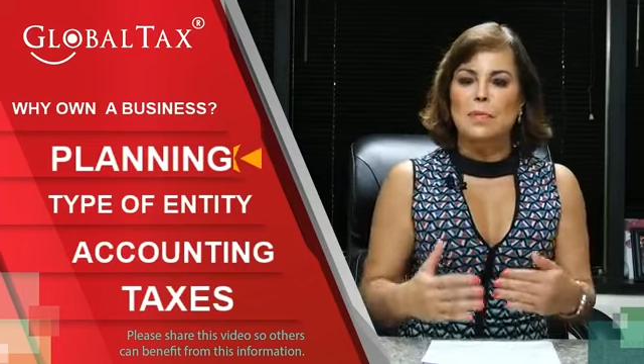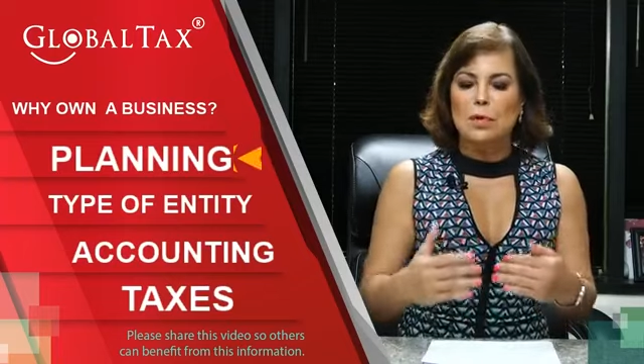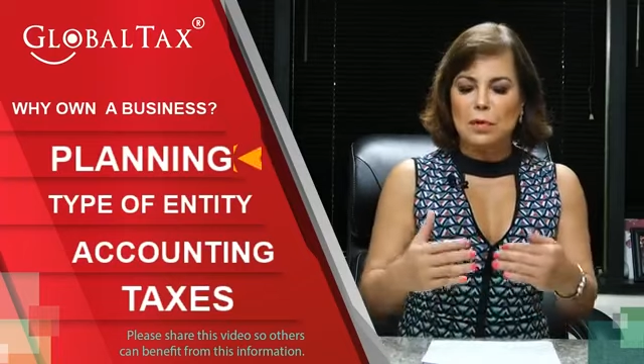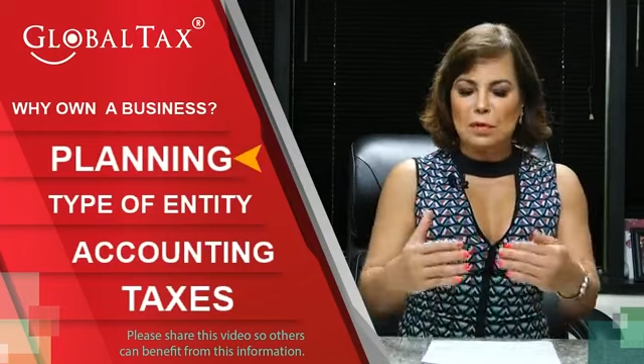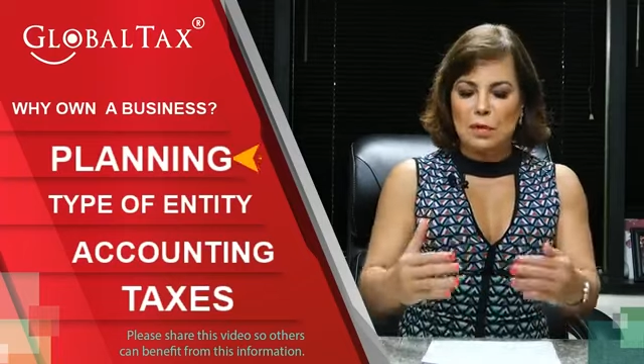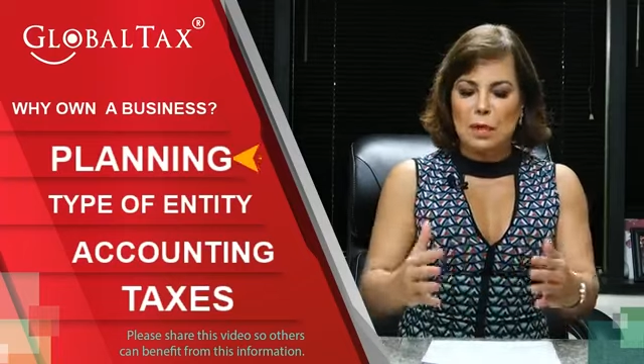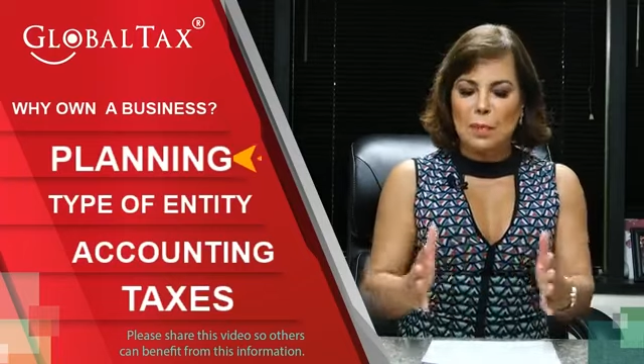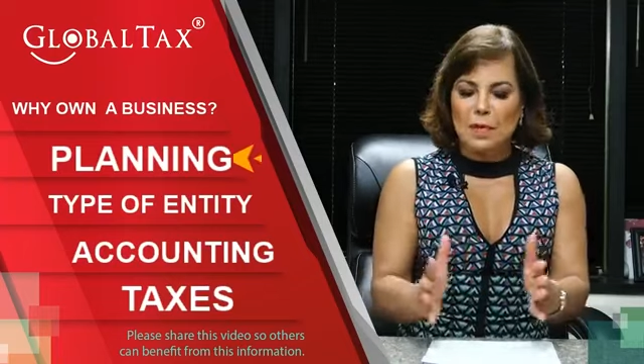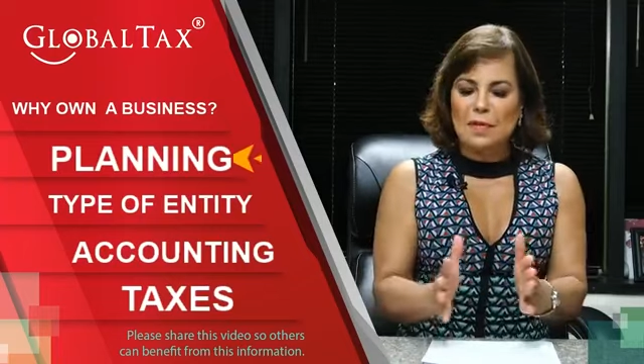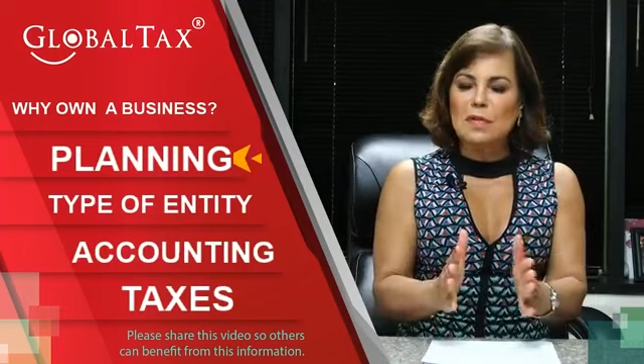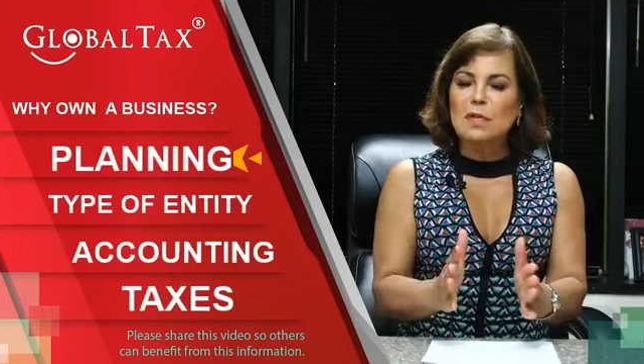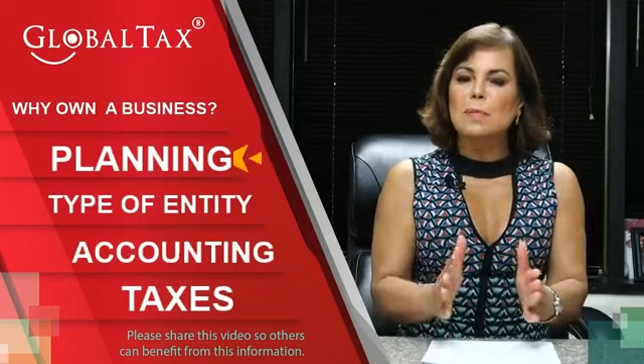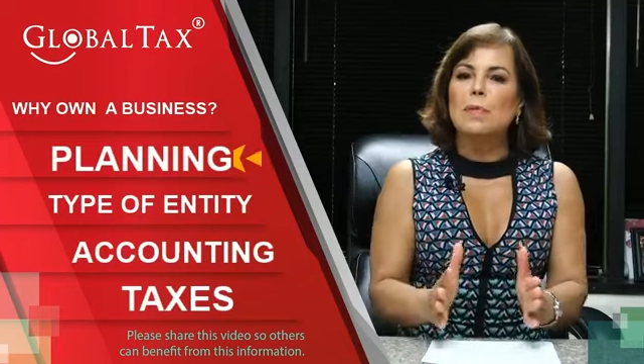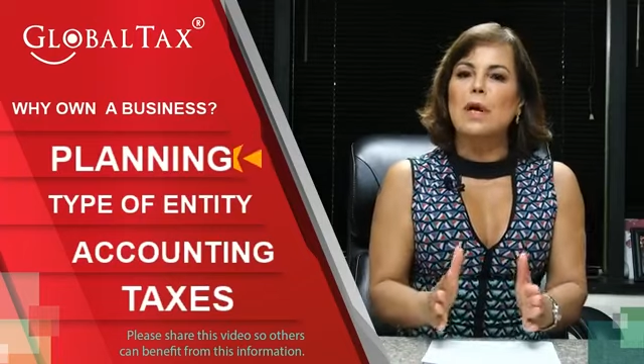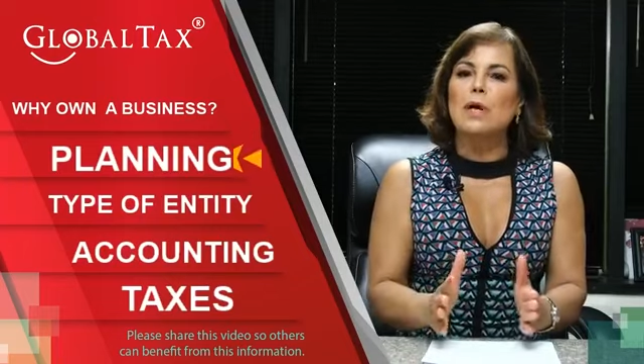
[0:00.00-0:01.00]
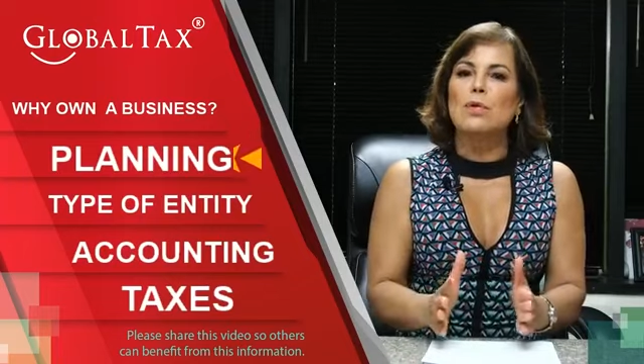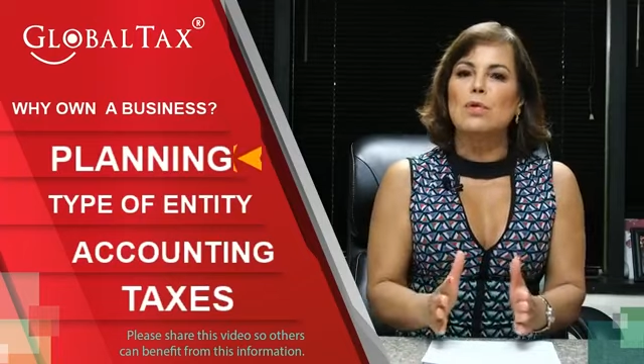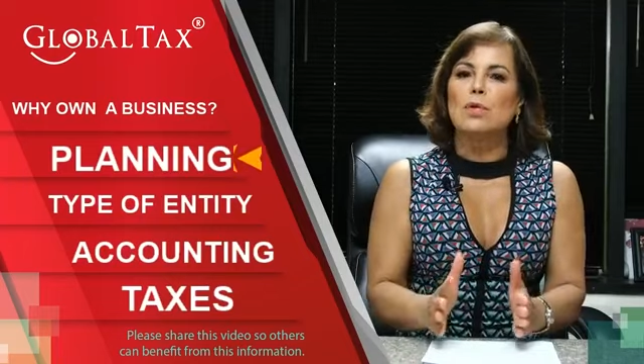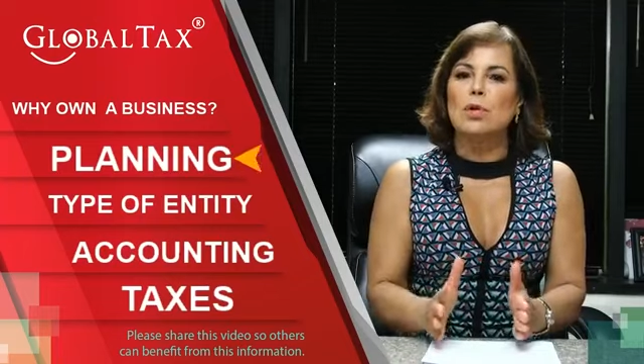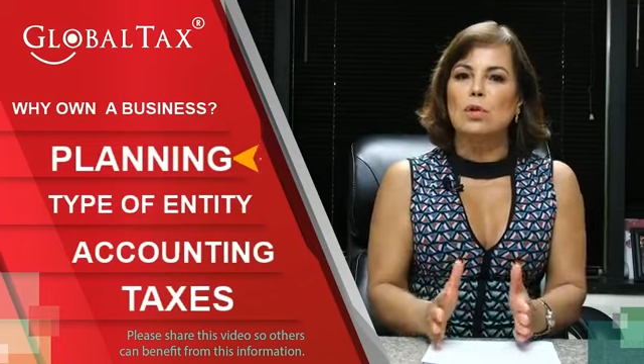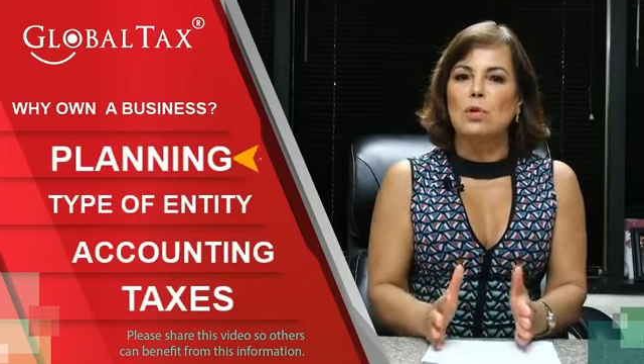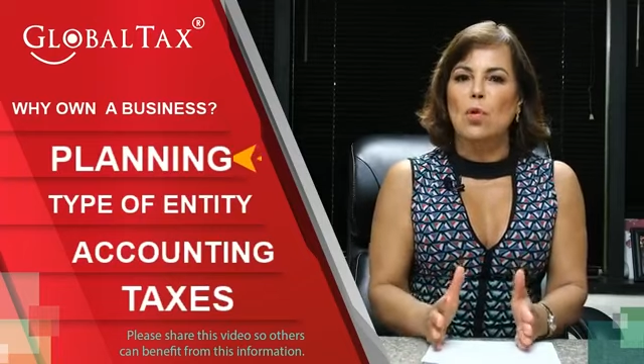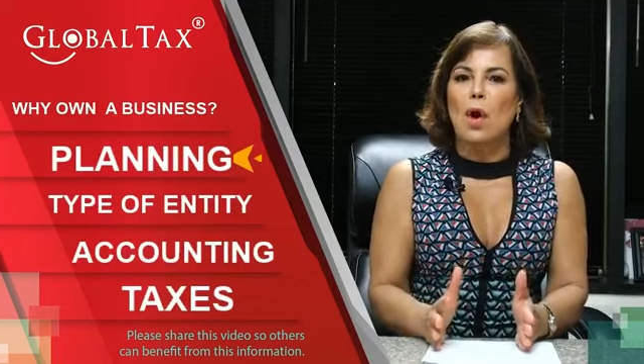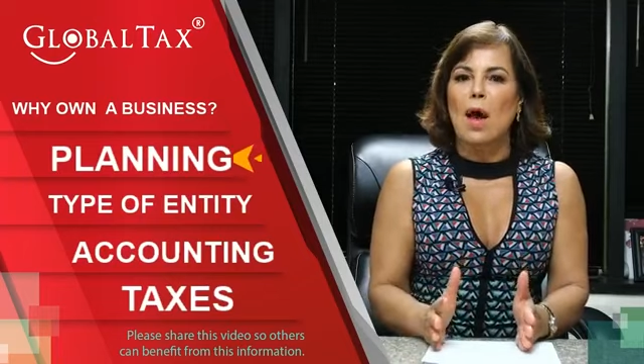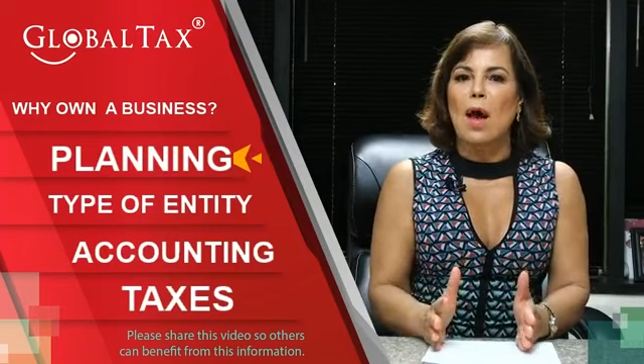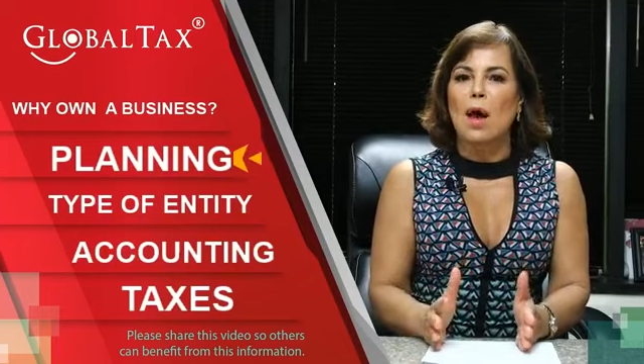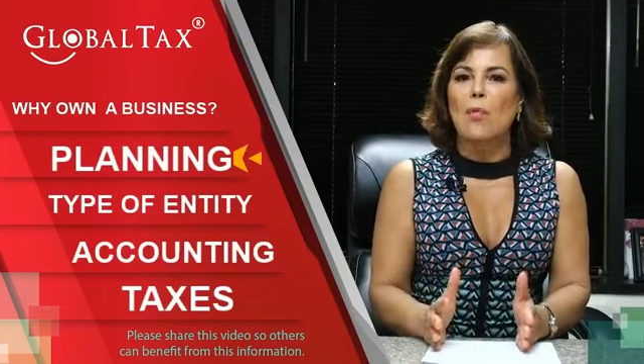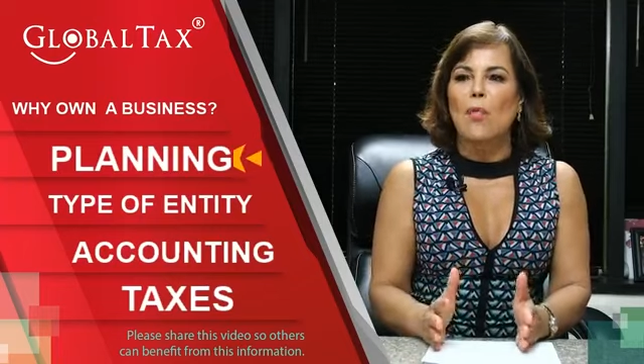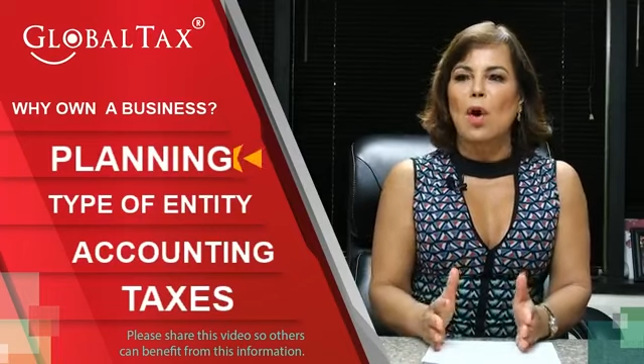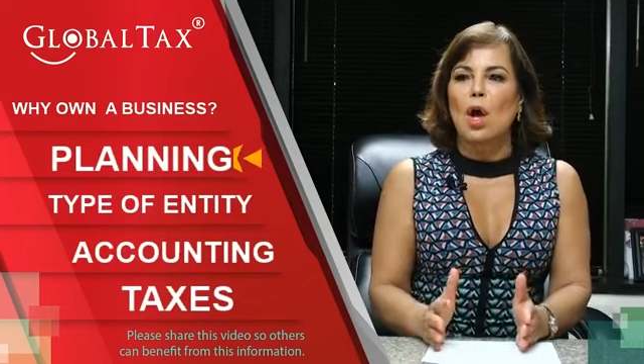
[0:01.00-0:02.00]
because in a business plan, you need to have